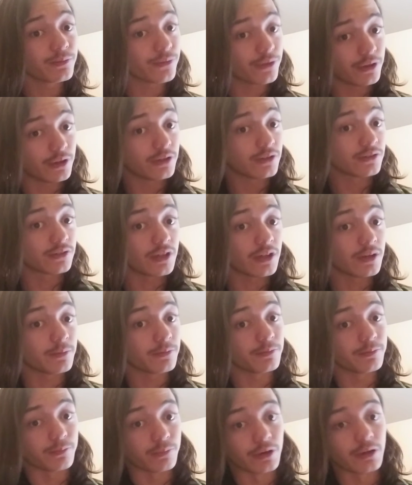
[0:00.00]
things that
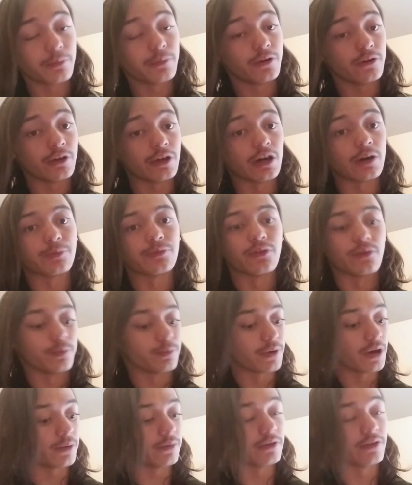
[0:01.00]
bring Billy up to
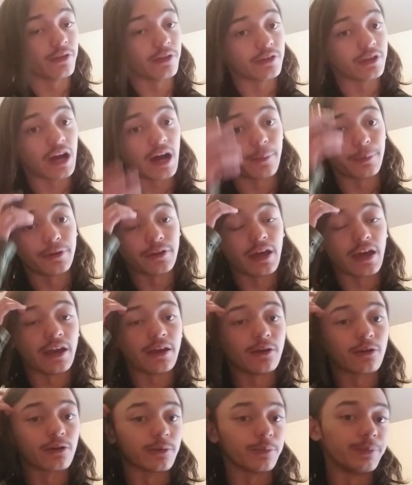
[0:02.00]
probably the top of A
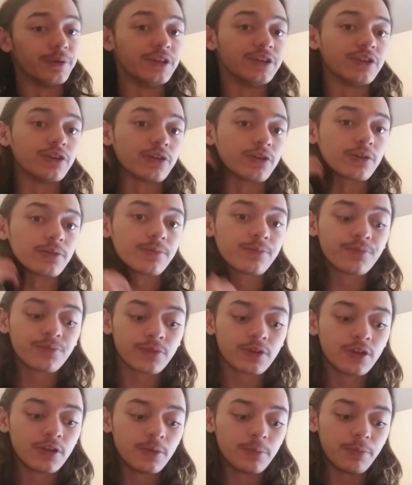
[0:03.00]
or B tier.
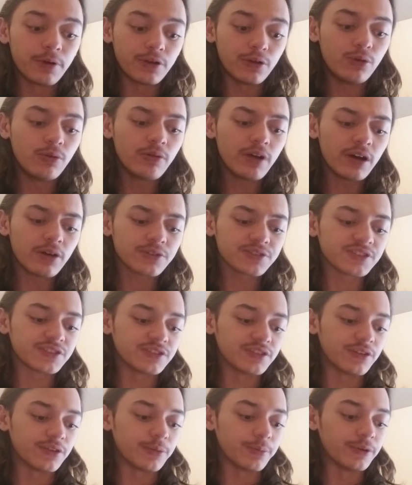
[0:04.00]
But who else is
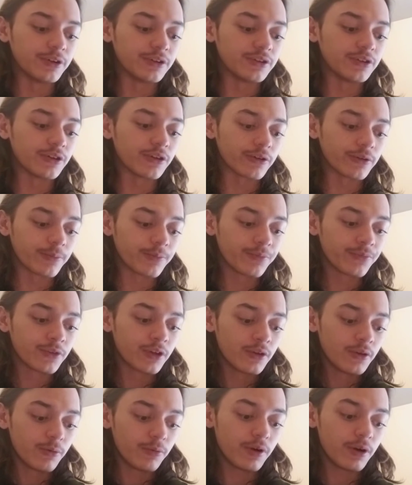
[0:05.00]
in the B tier?
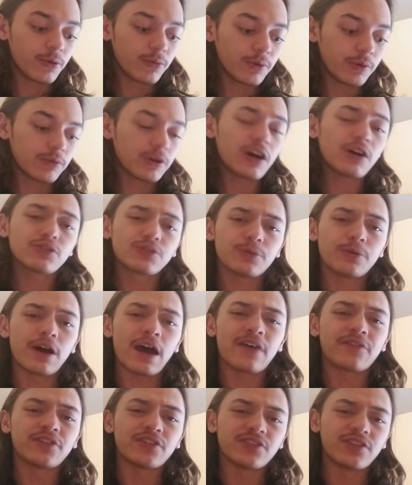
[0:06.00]
Well, we would also
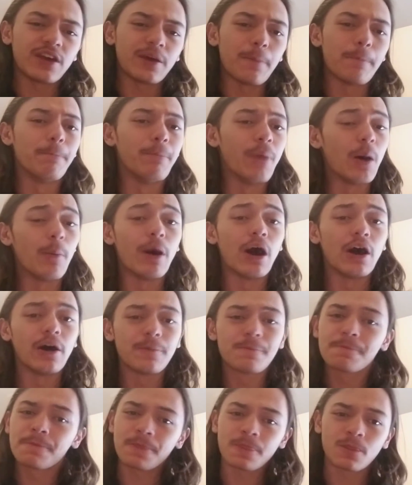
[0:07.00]
have to say Bubba,
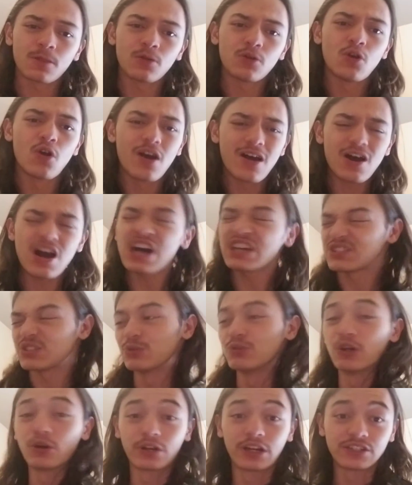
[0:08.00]
also
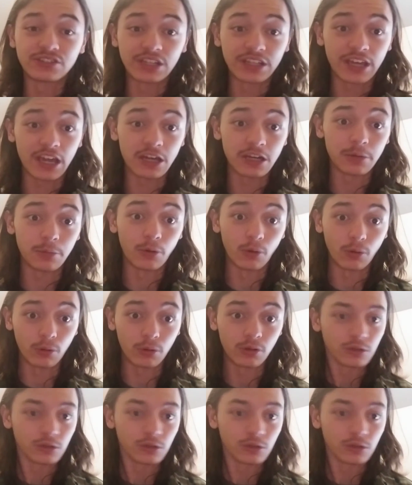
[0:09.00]
known as the Cannibal,